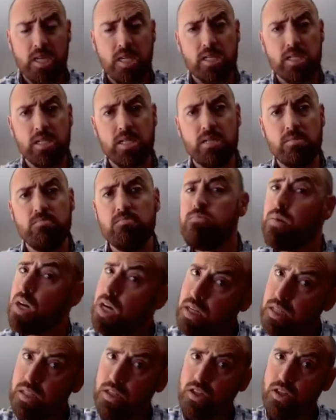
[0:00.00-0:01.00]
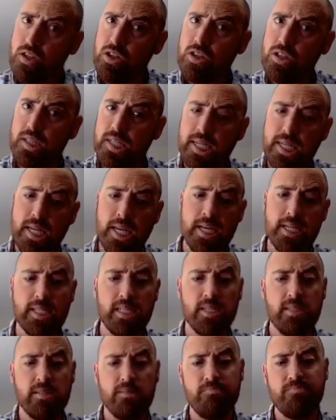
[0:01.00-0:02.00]
Some monsters,
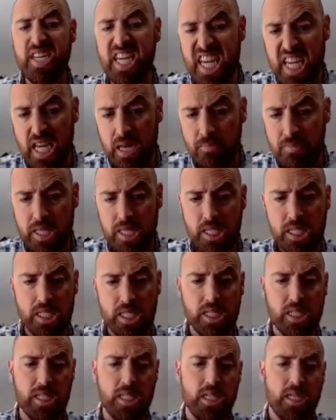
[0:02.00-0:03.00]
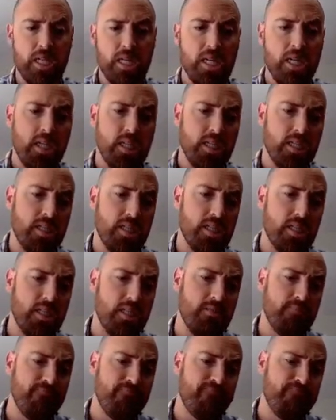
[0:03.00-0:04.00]
some behemoths,
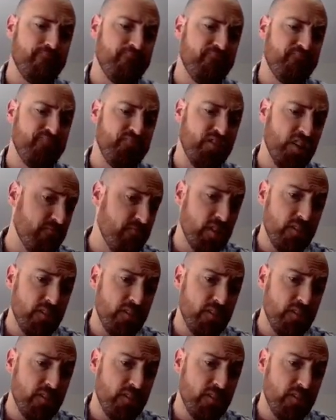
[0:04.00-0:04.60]
some fun,